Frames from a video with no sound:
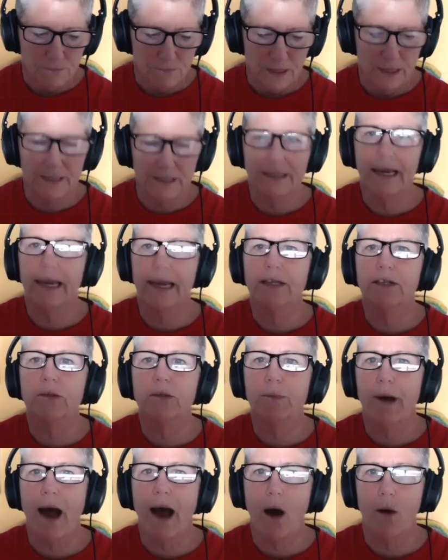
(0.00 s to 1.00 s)
It gains
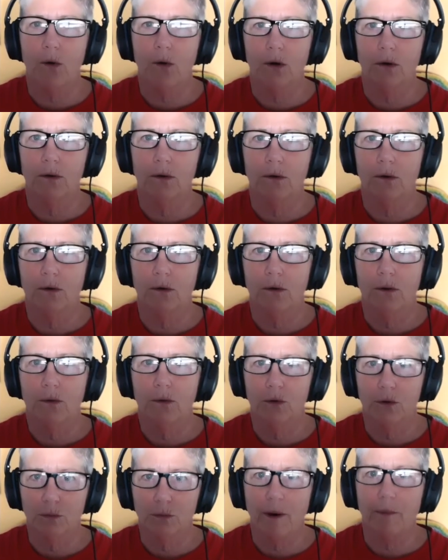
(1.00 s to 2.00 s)
power
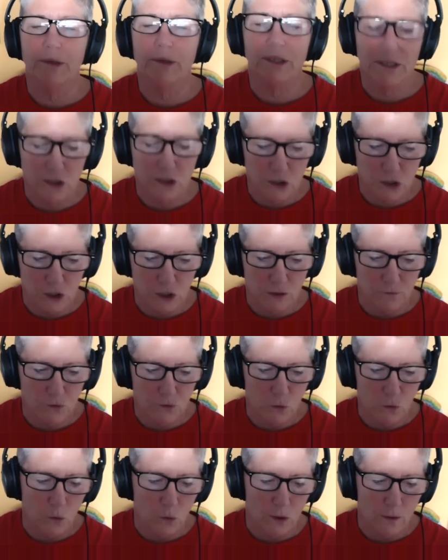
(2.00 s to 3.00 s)
with repetition, if
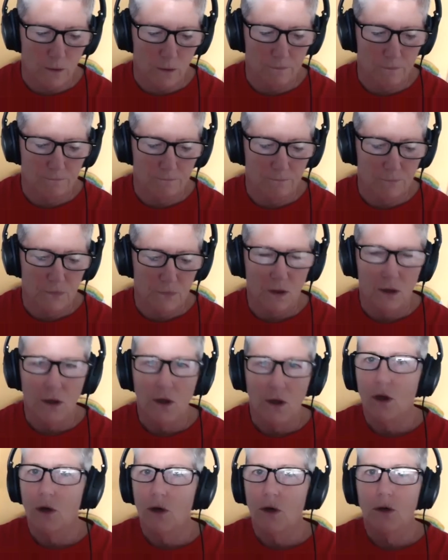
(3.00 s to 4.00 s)
you will.
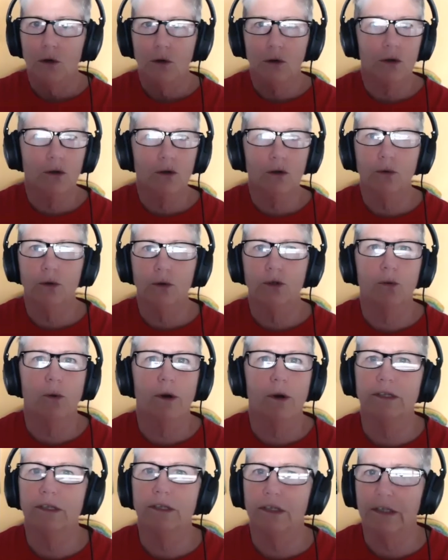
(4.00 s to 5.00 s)
You can do it
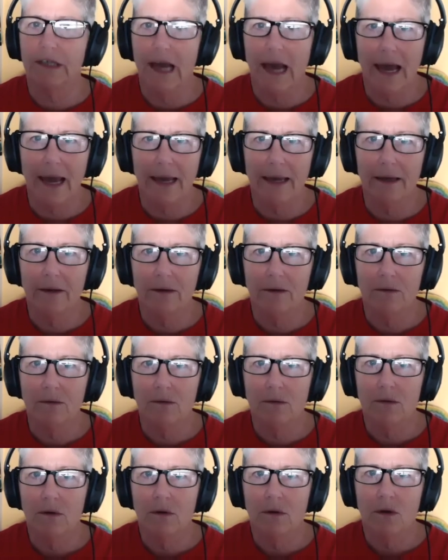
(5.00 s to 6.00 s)
twice a day.
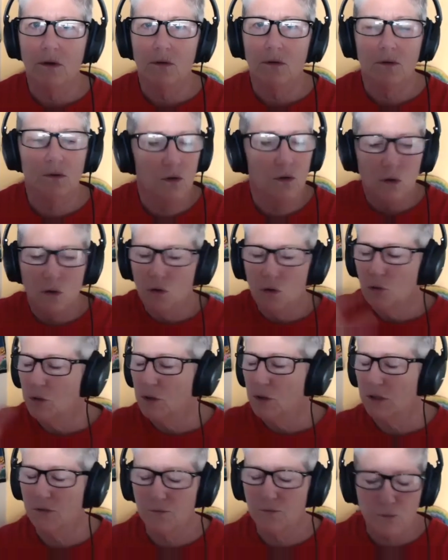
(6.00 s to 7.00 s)
You can do it
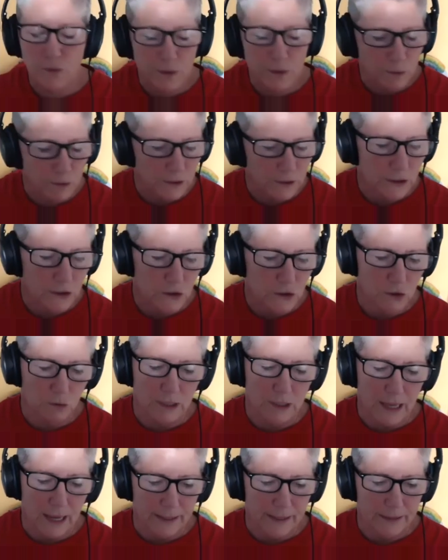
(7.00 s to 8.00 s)
as frequently as you'd
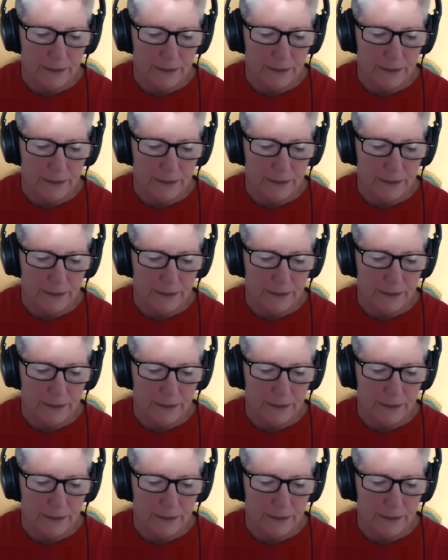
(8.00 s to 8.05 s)
like.